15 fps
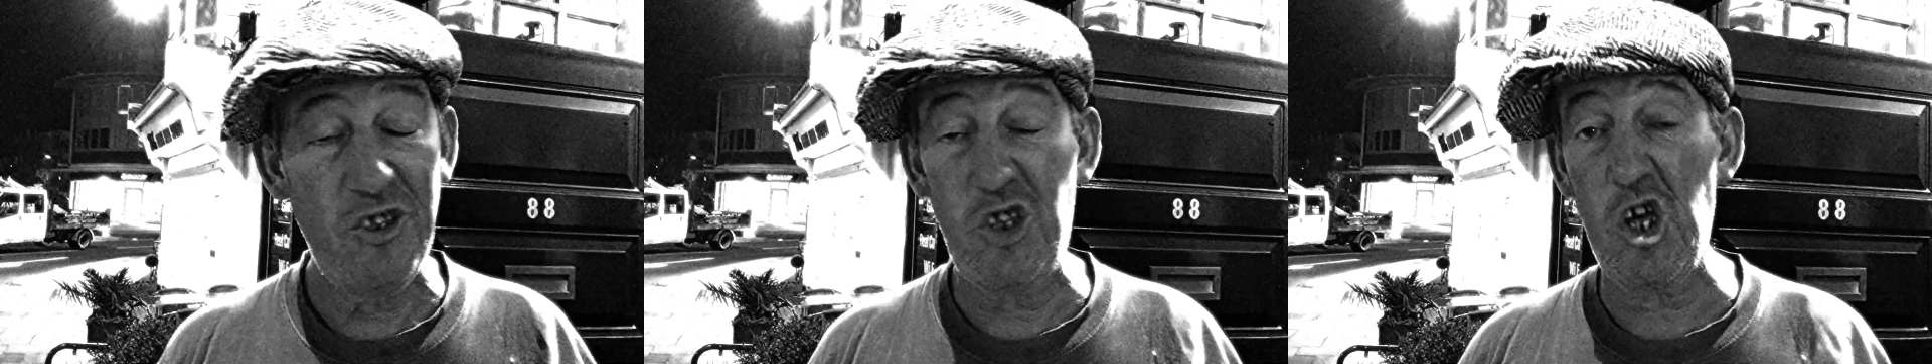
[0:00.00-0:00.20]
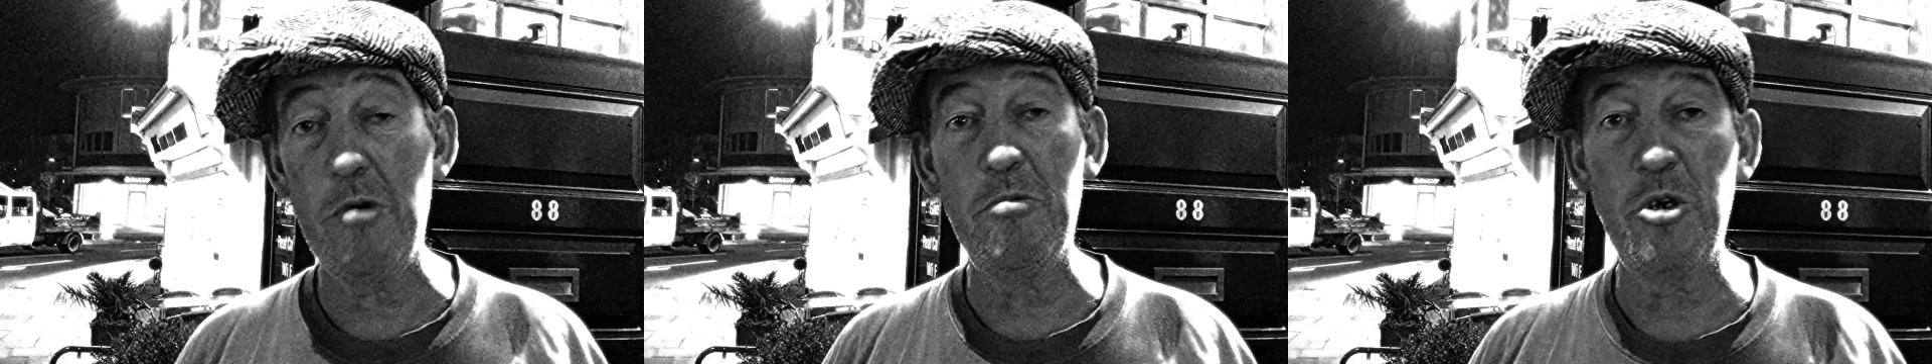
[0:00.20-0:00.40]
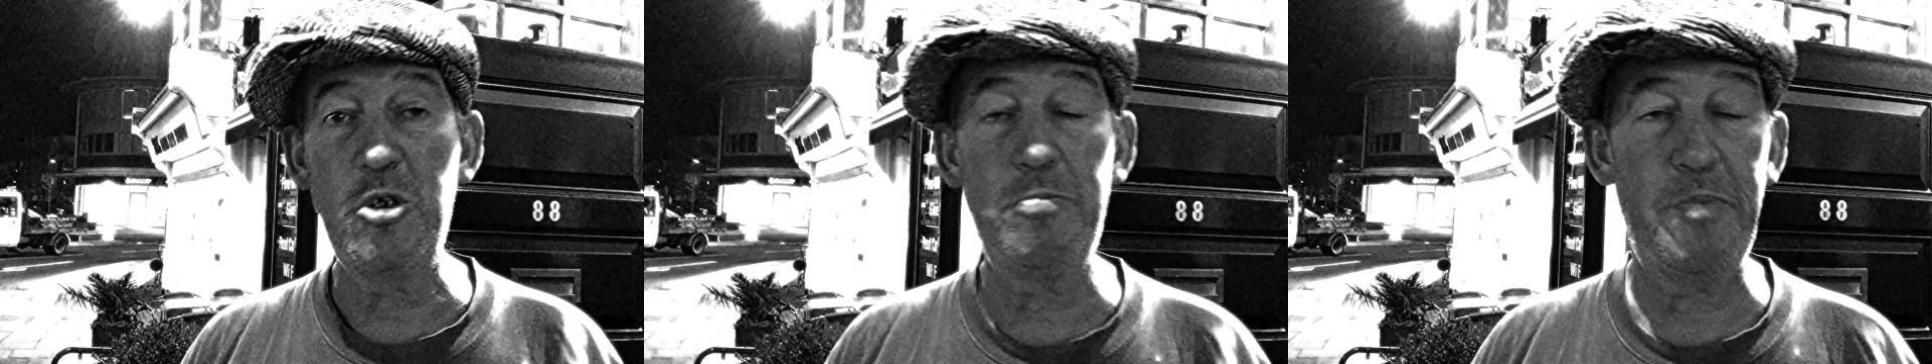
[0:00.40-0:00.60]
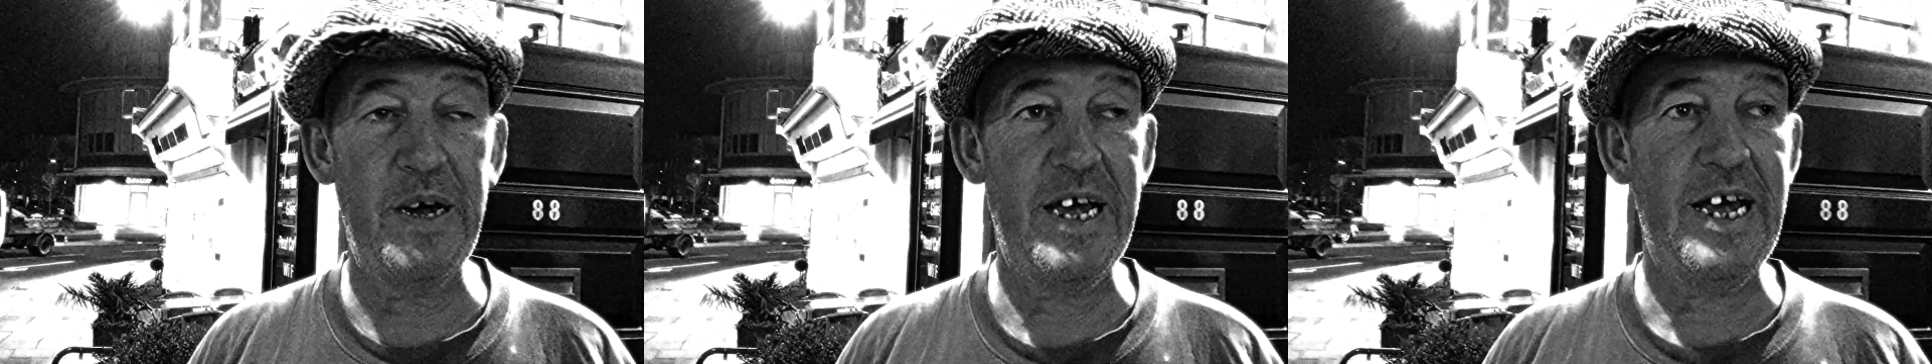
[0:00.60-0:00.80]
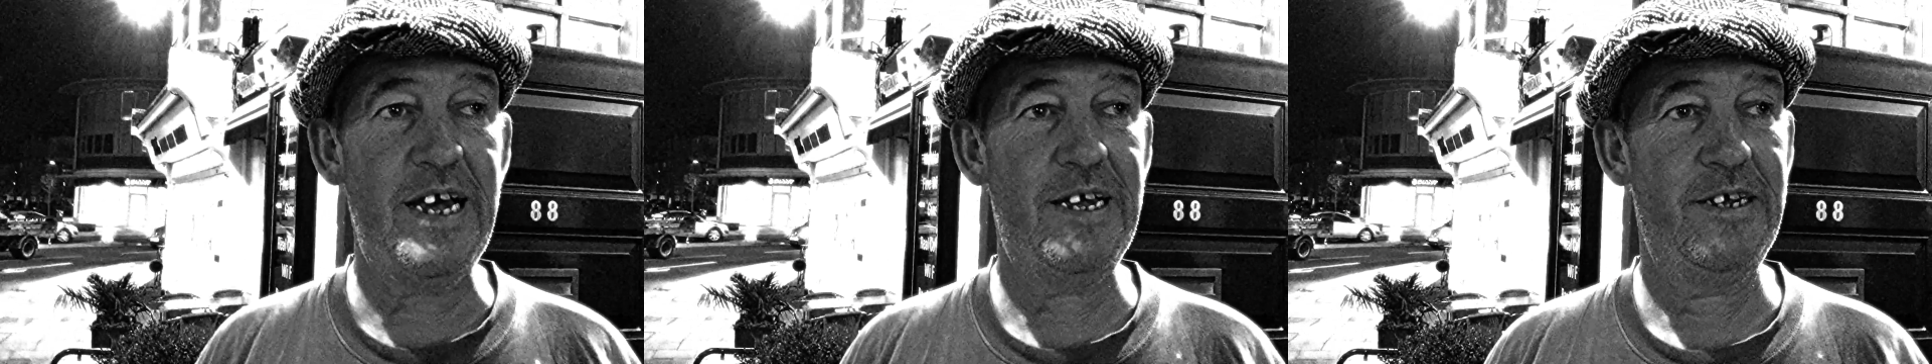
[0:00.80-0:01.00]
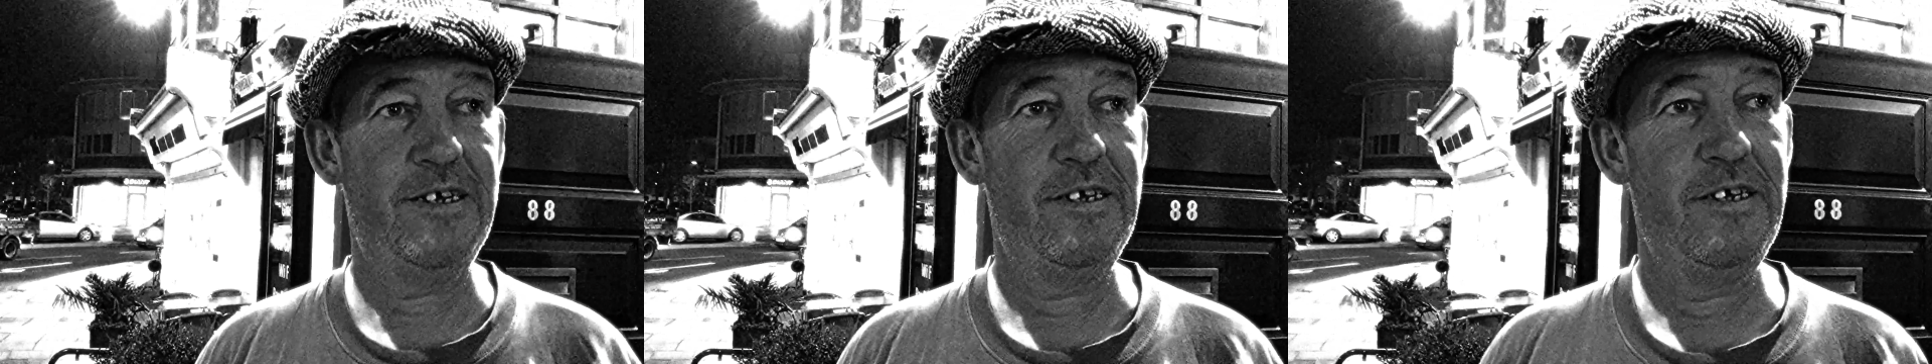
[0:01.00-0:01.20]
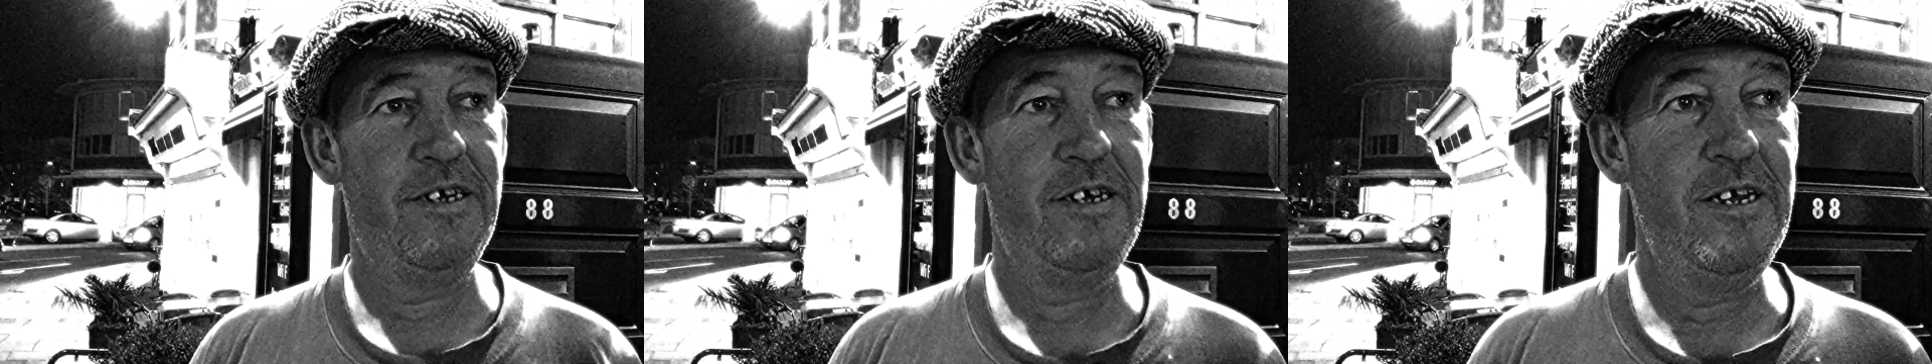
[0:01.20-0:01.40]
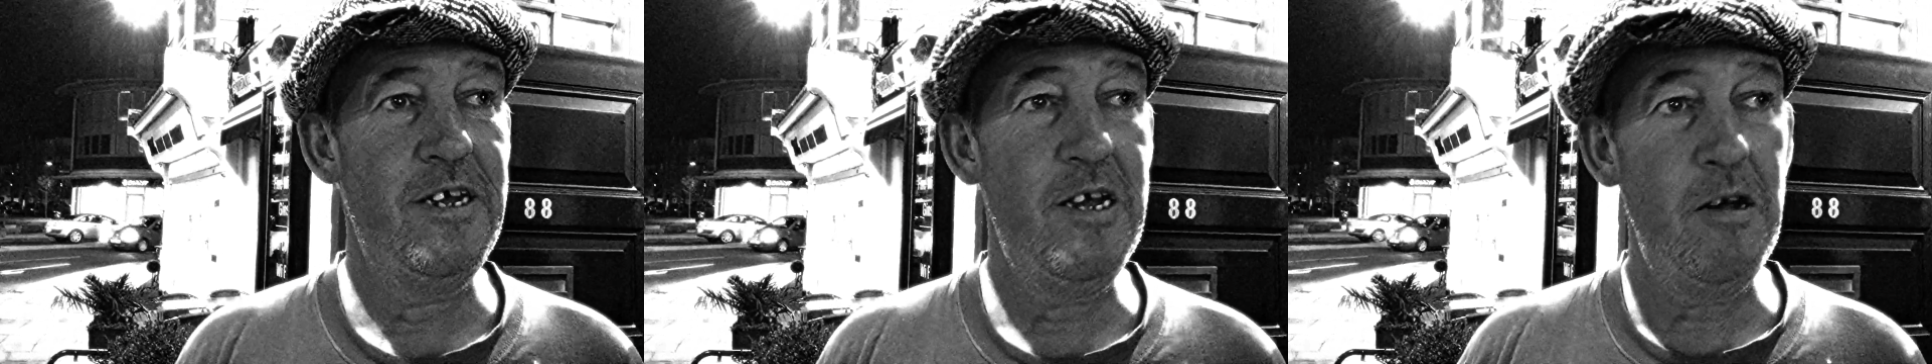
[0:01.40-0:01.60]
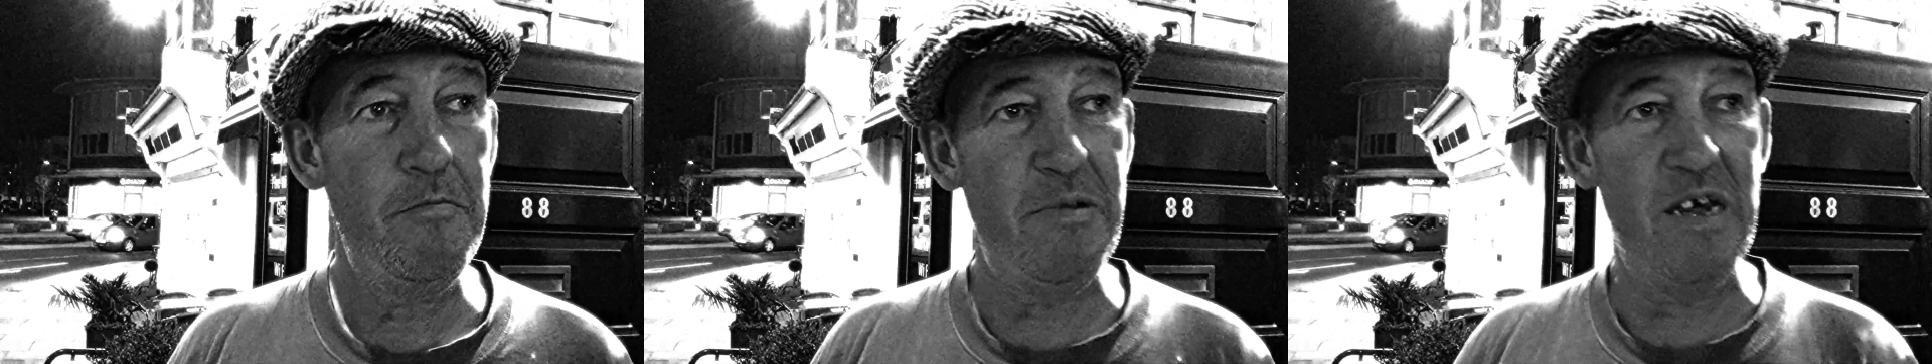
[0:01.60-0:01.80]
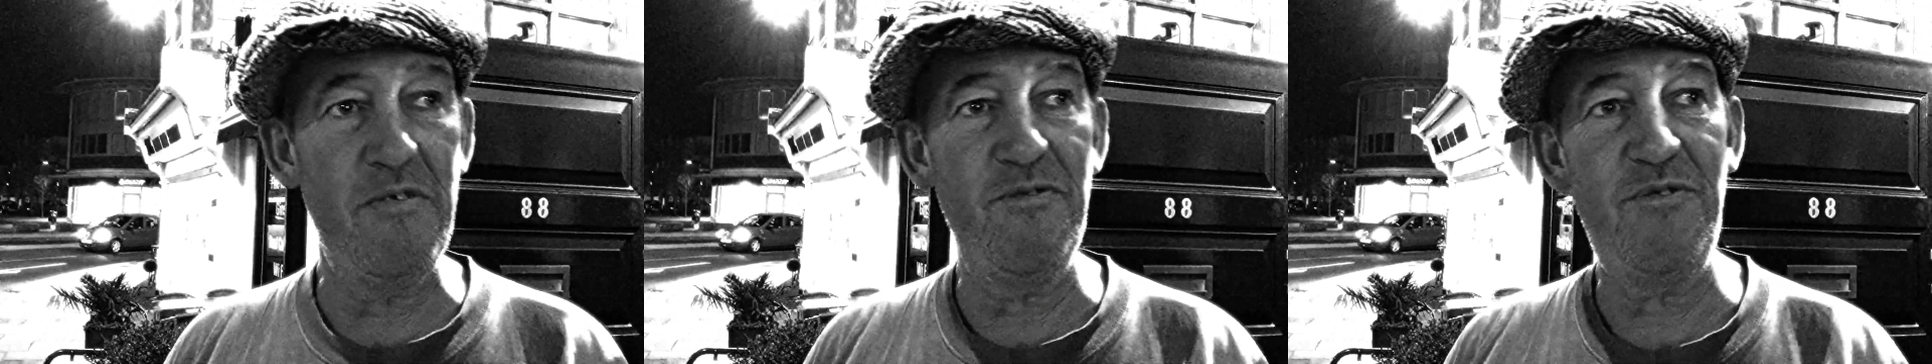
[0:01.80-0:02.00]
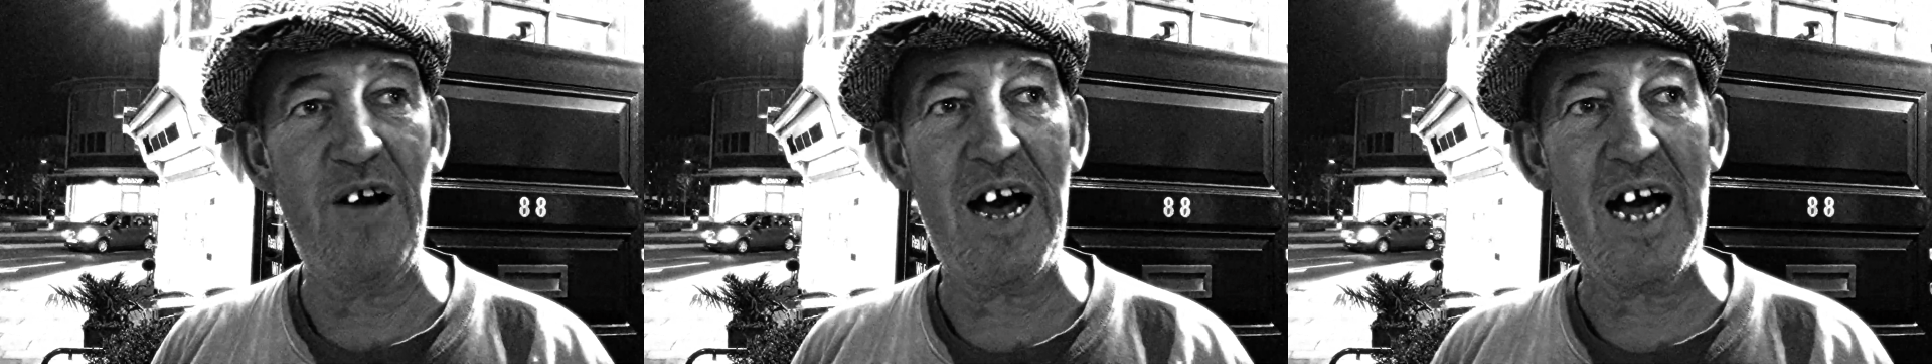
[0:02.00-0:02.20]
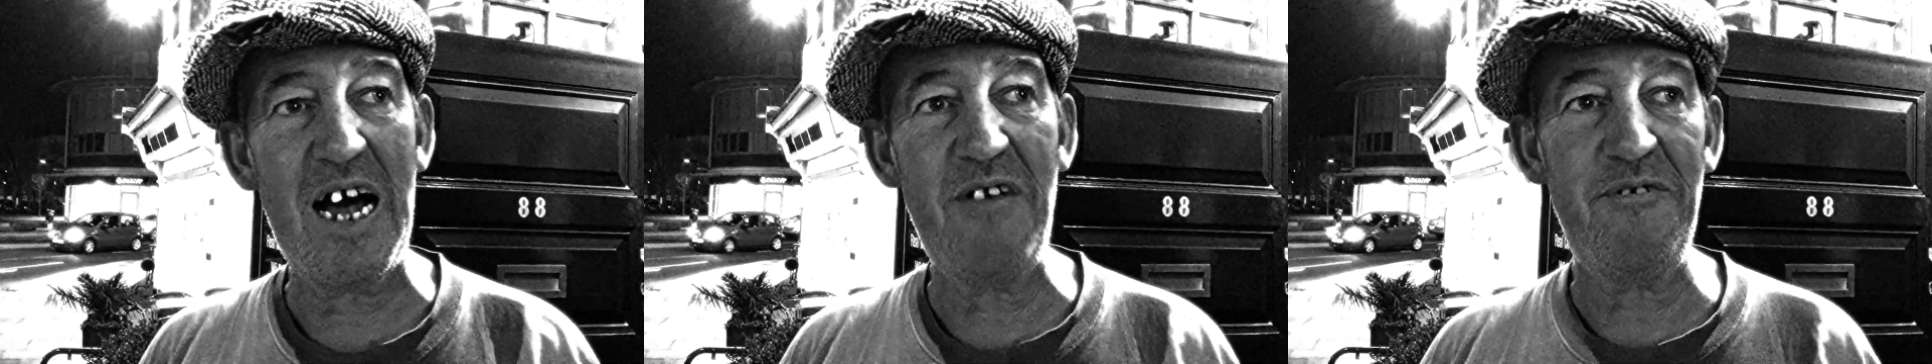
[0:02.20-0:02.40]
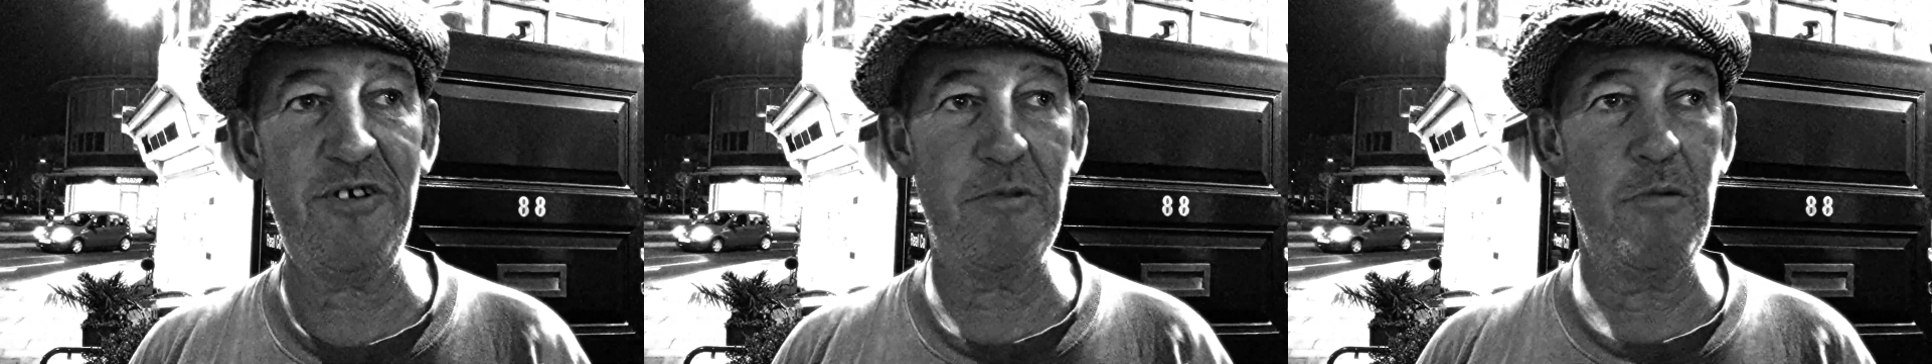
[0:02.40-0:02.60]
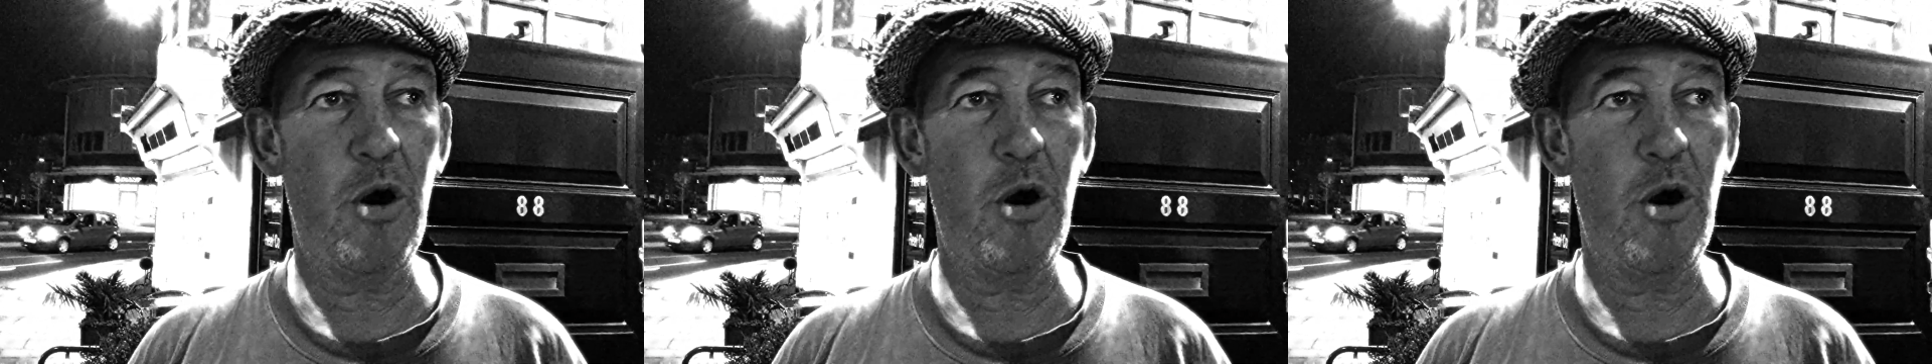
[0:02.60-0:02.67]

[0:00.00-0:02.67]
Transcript: too much beer, being far from